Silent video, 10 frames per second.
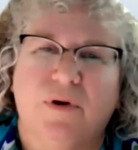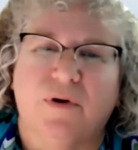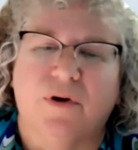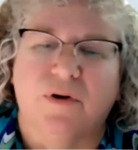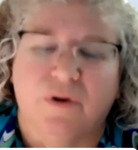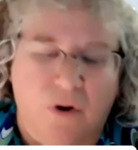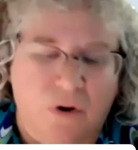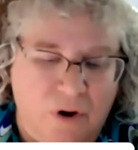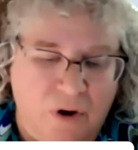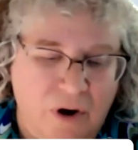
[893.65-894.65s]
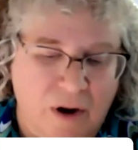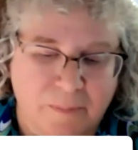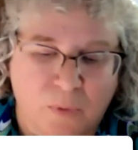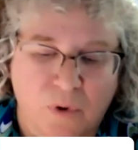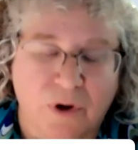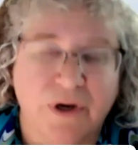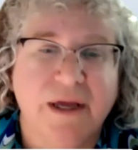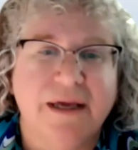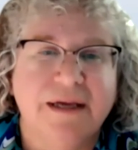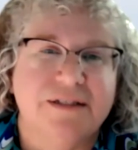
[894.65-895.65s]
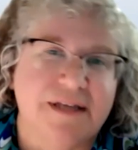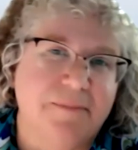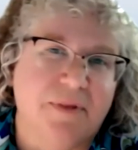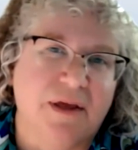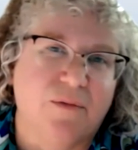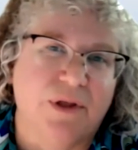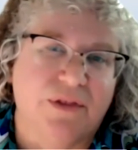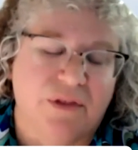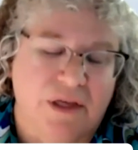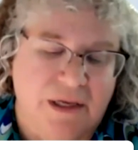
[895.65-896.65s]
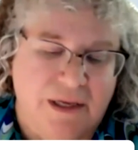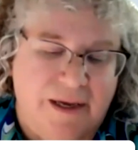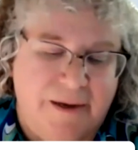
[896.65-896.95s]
are on board. Same thing with the,